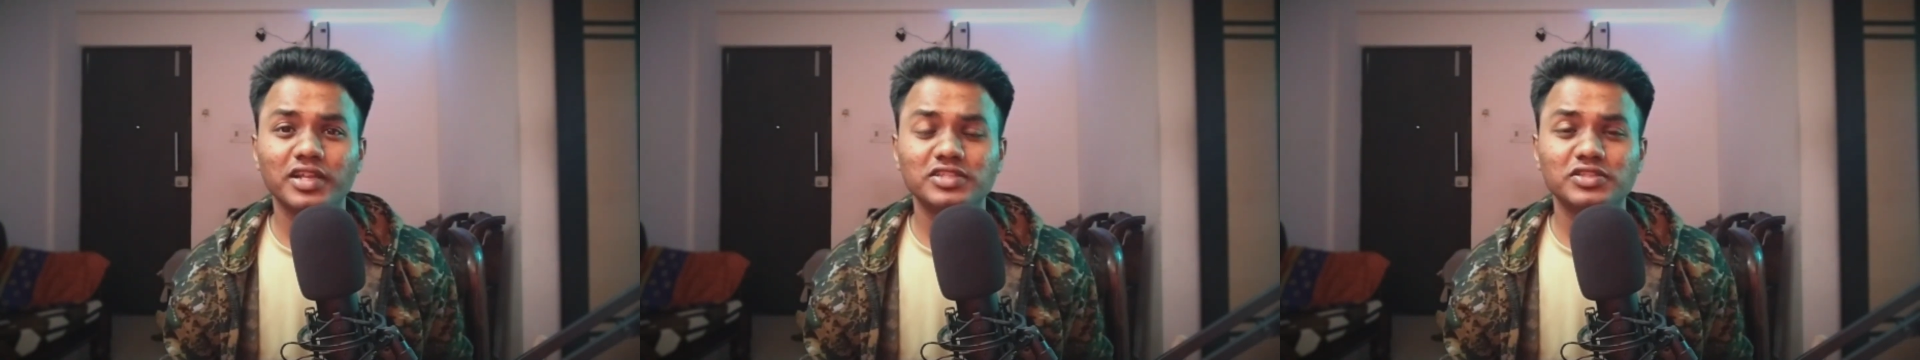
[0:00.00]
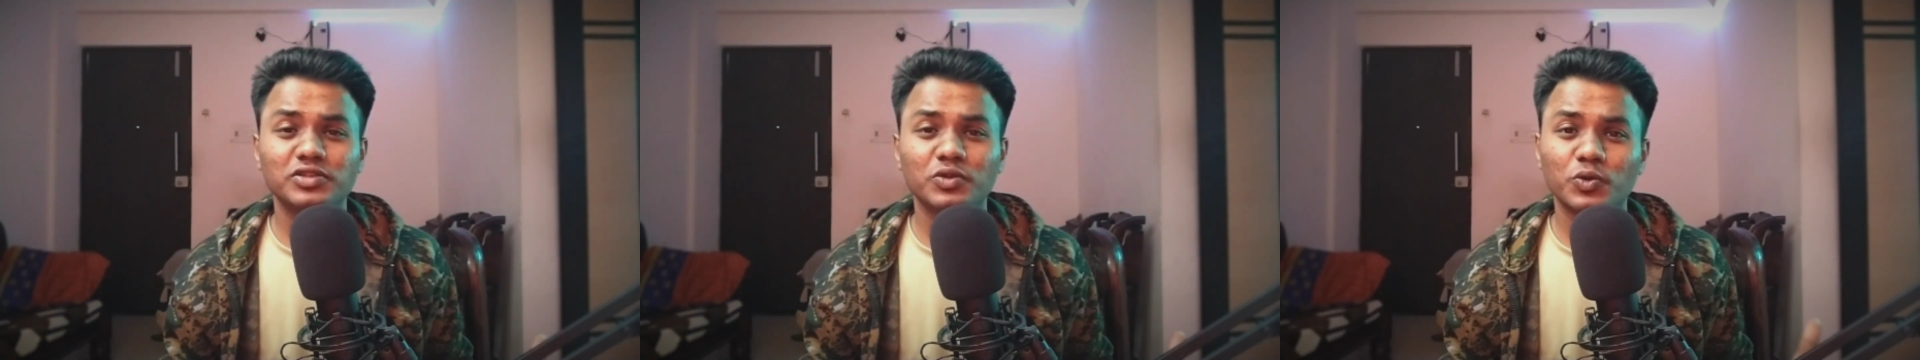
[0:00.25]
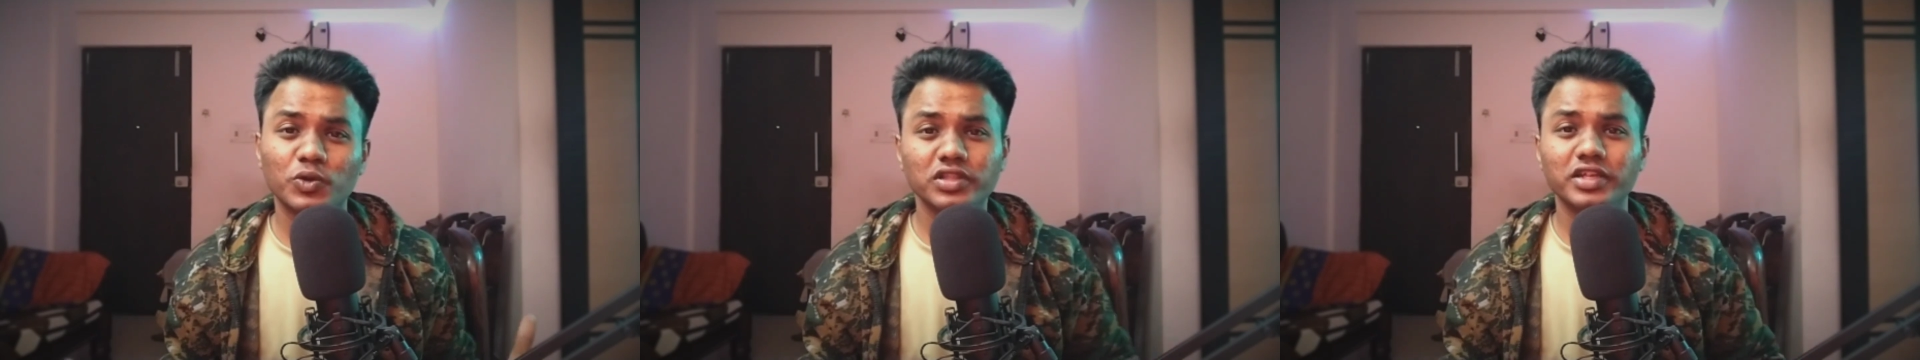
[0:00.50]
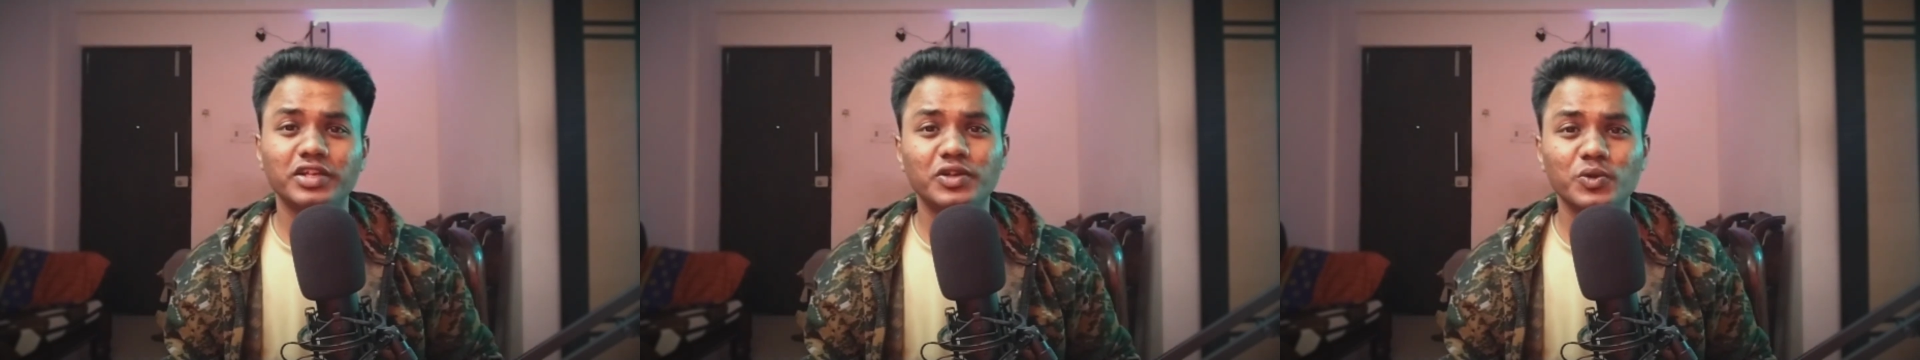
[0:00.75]
let's roll
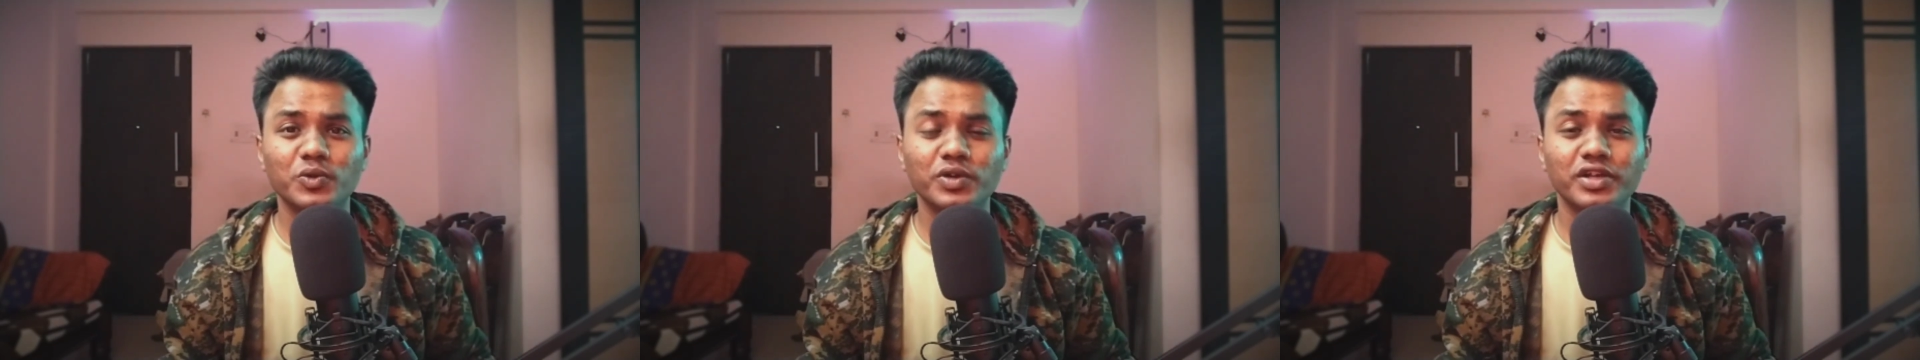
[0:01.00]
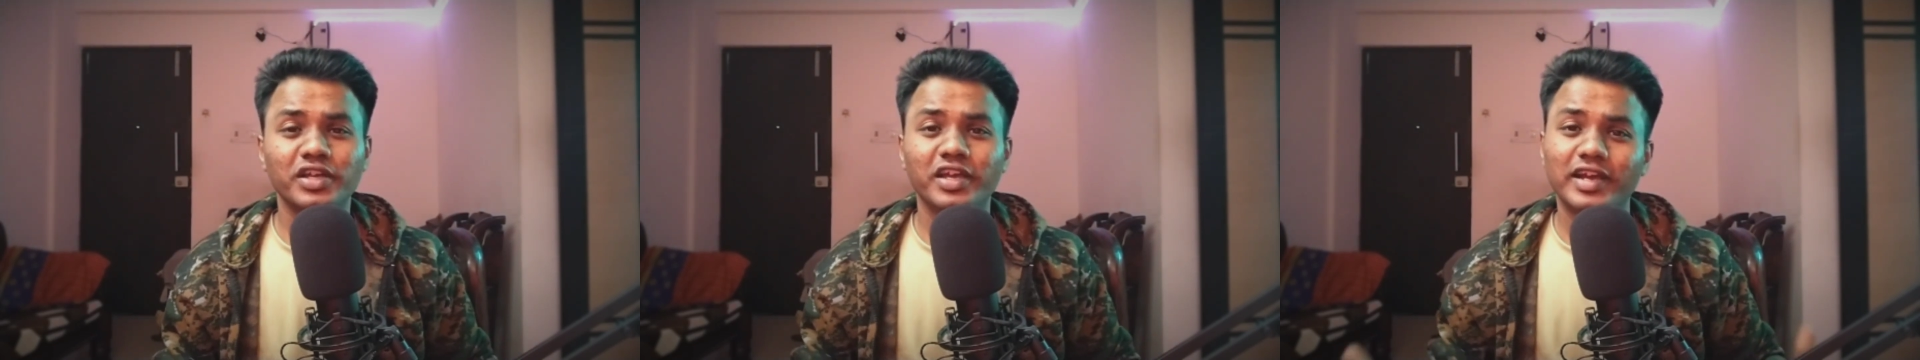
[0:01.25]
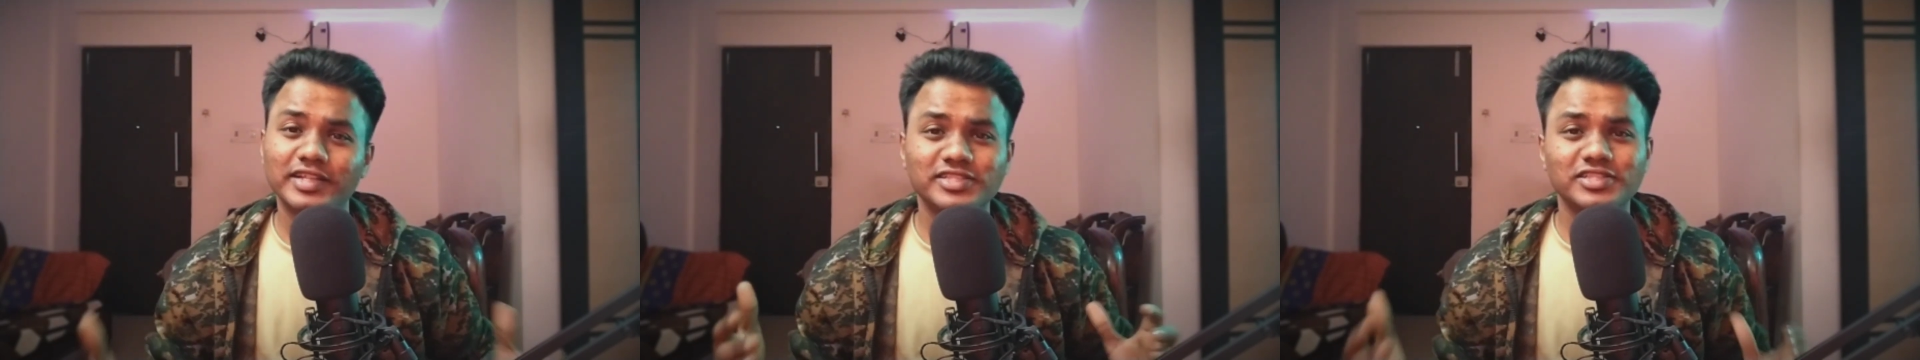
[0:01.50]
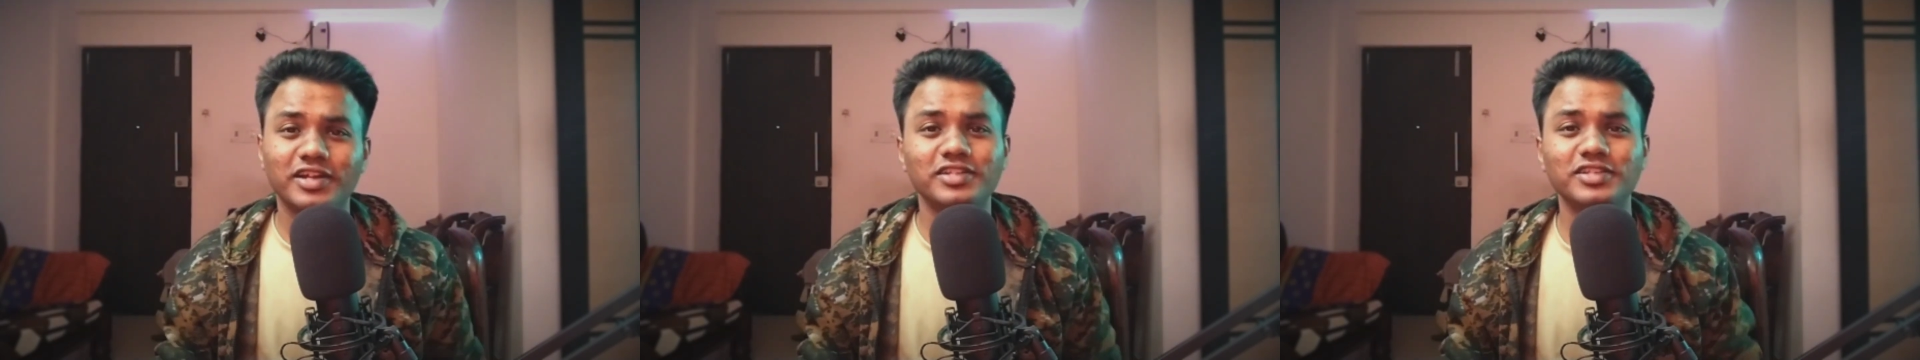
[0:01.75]
the intro and
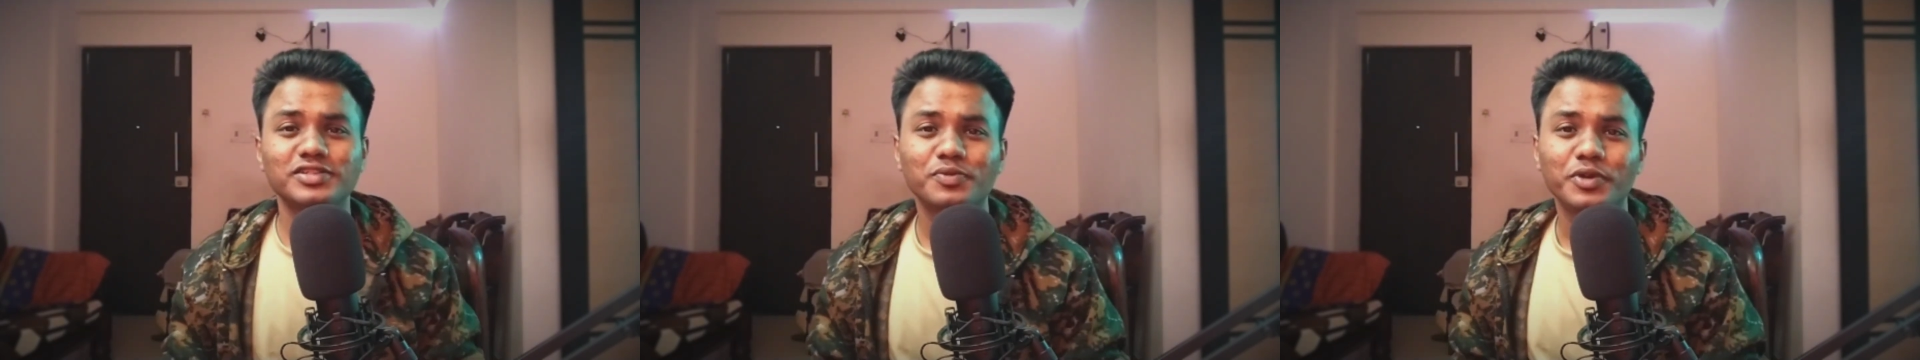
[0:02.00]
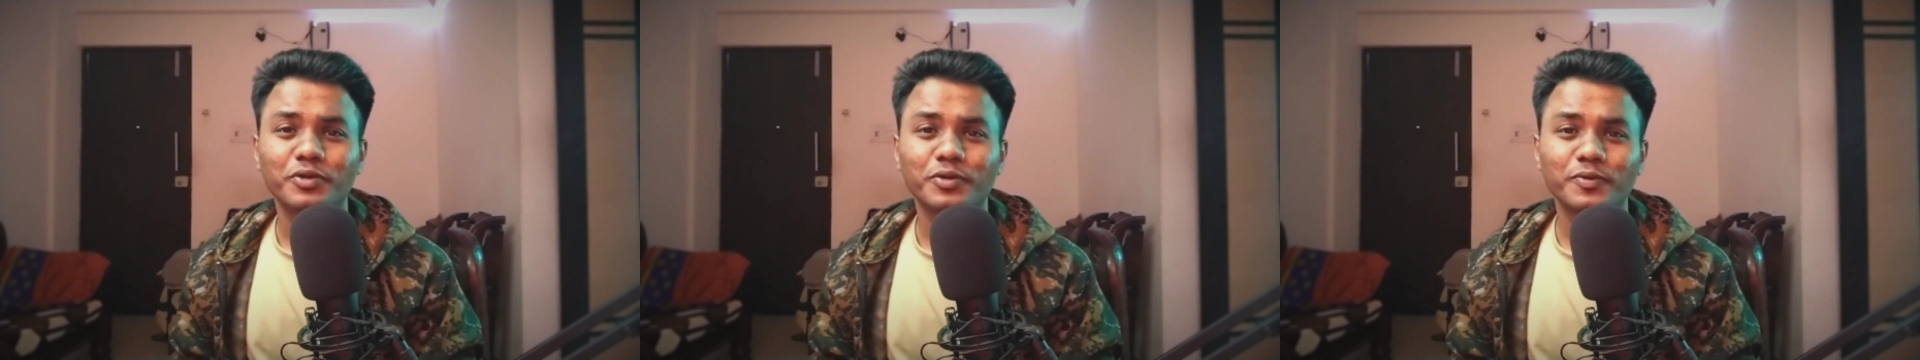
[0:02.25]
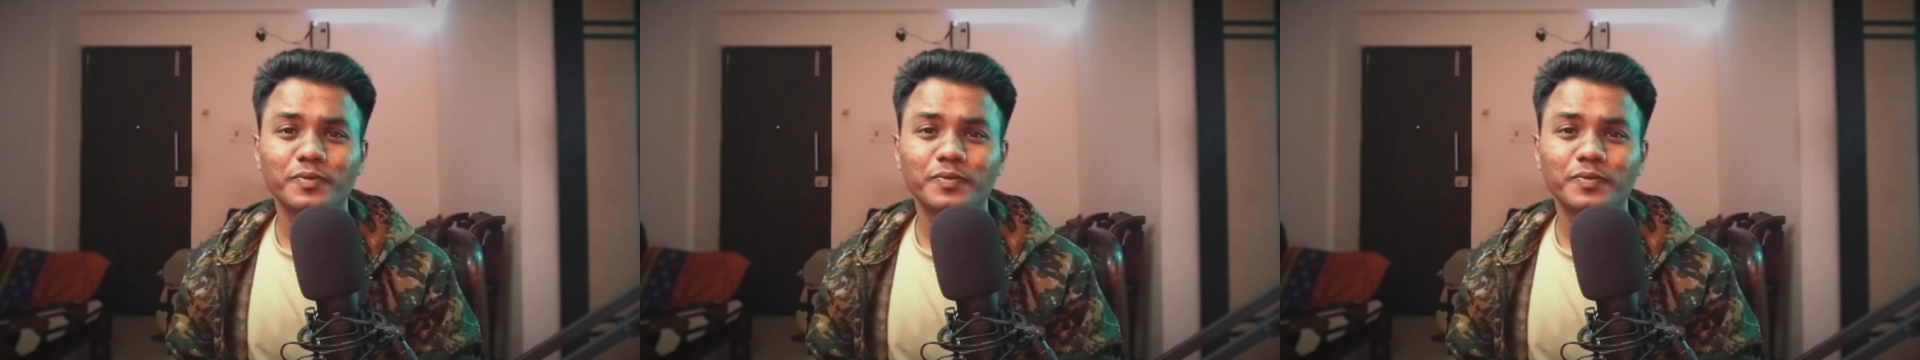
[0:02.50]
start this video.